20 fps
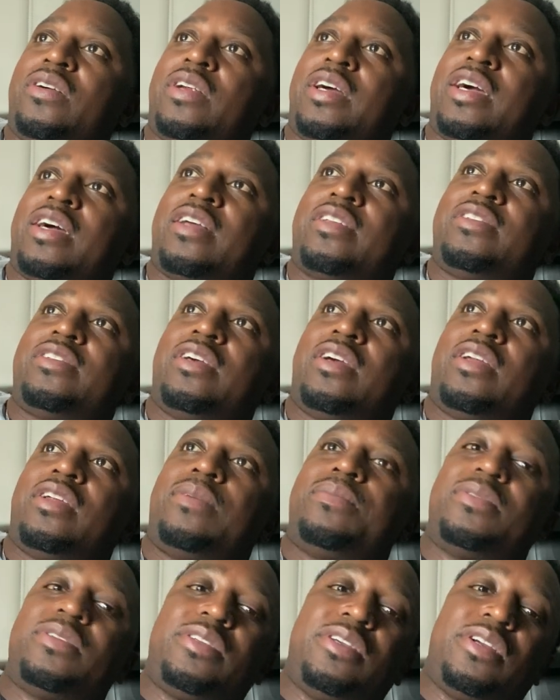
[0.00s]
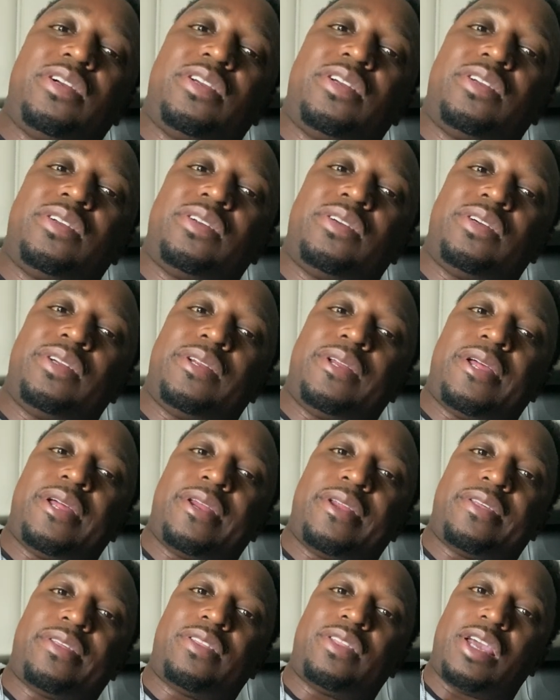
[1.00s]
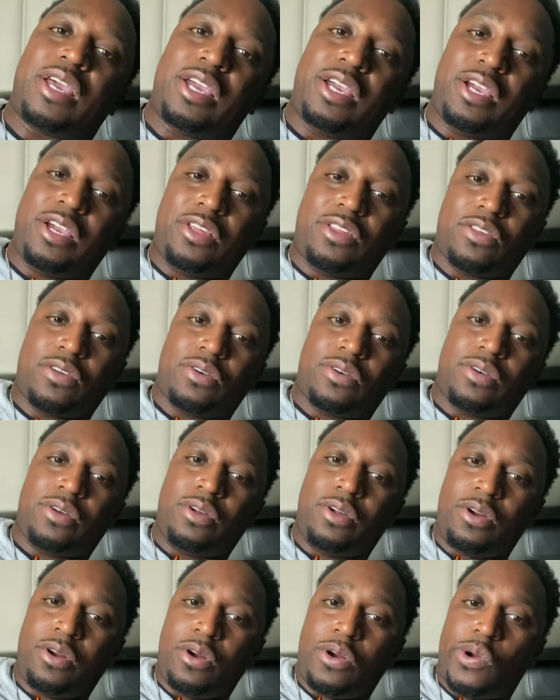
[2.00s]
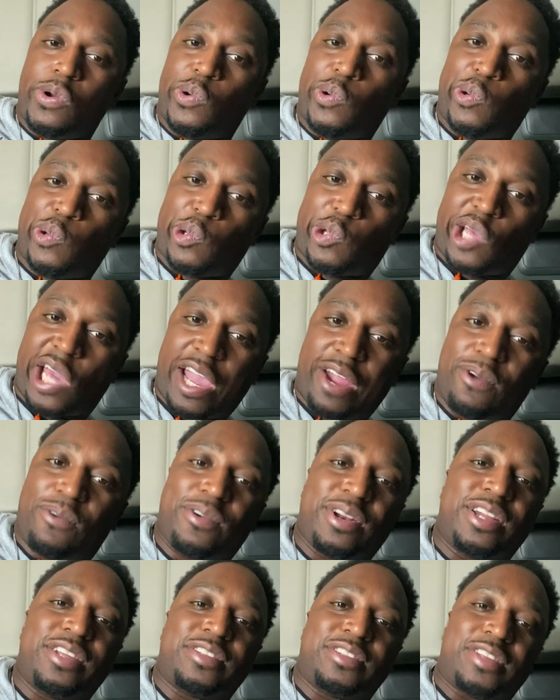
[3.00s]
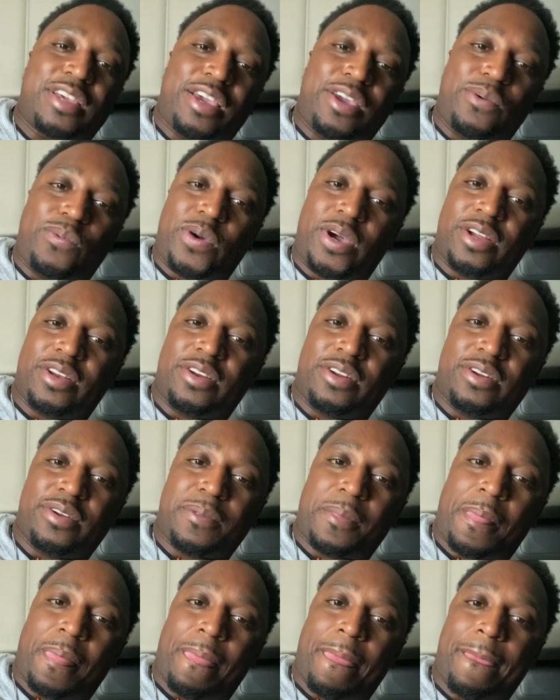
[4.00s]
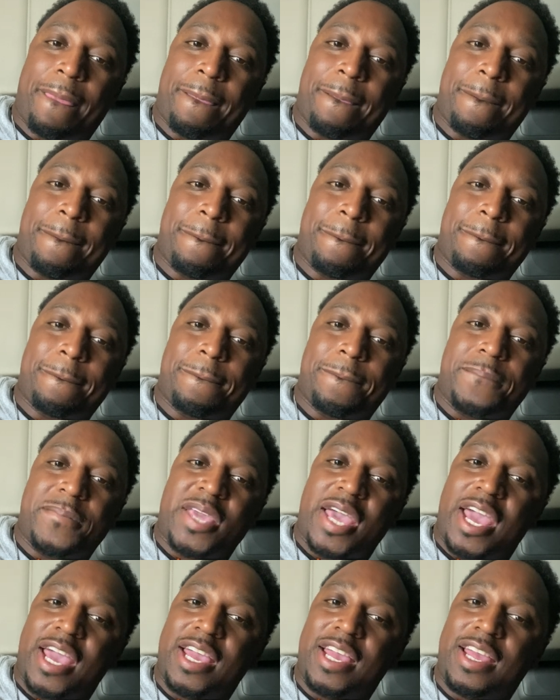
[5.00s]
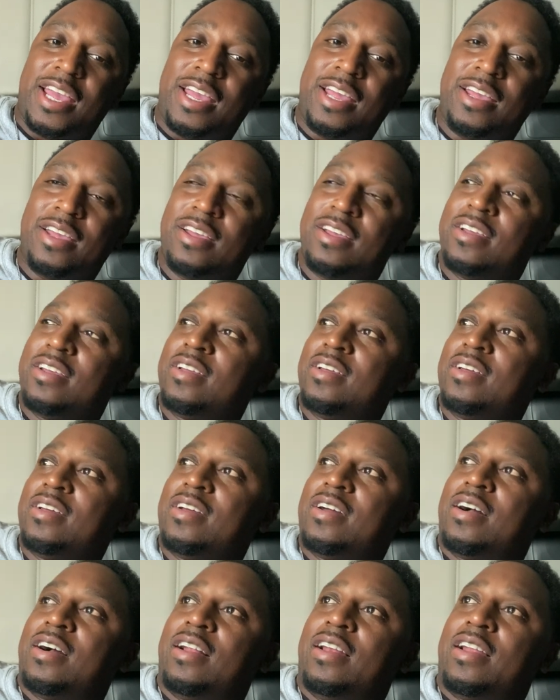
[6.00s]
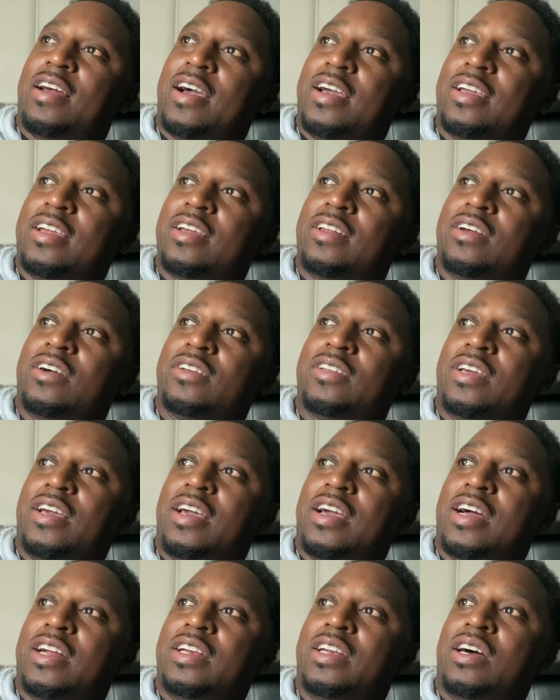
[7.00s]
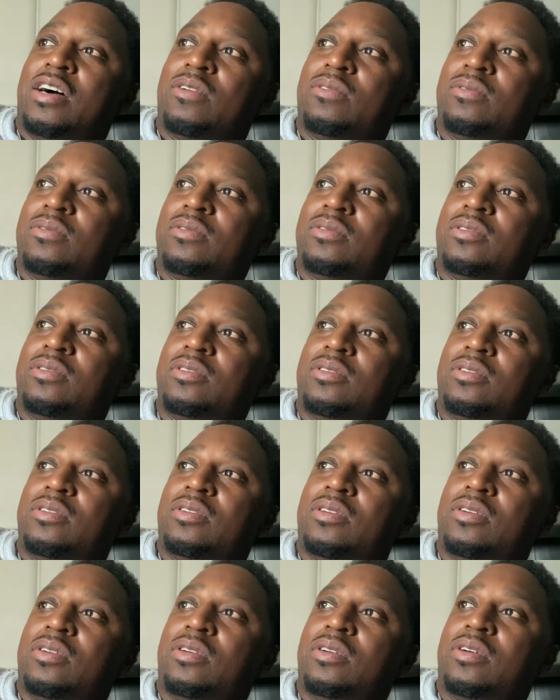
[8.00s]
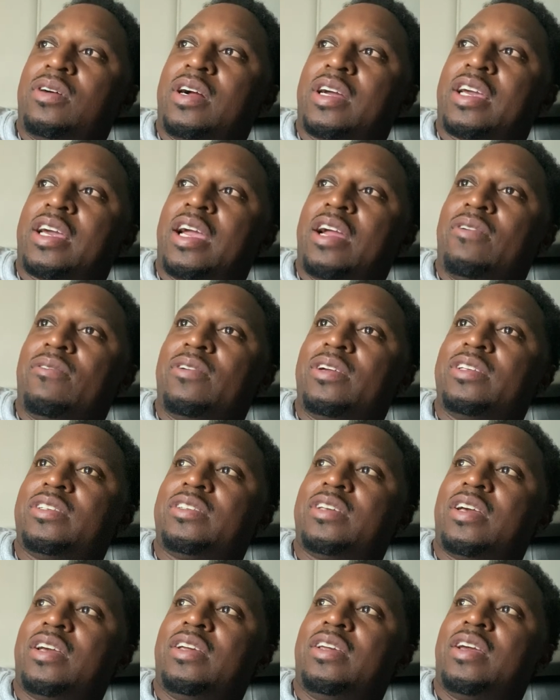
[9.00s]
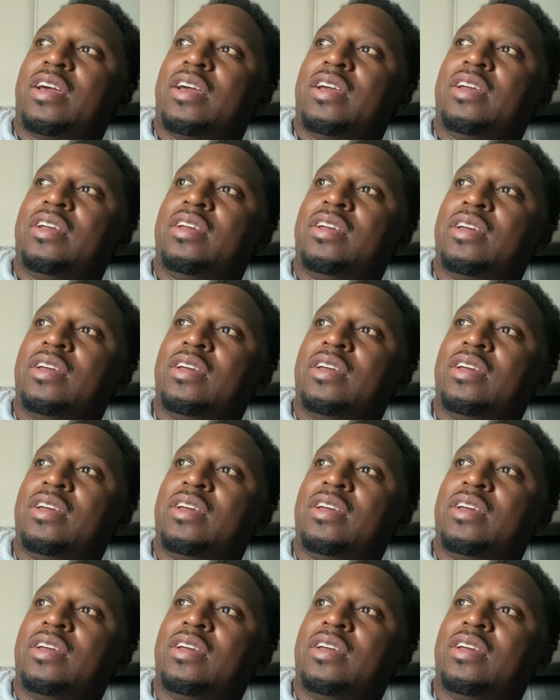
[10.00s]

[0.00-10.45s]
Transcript: Like I said, I'm still in a stage of can't really say whether yay I like it or yay I don't, or I can't really say yay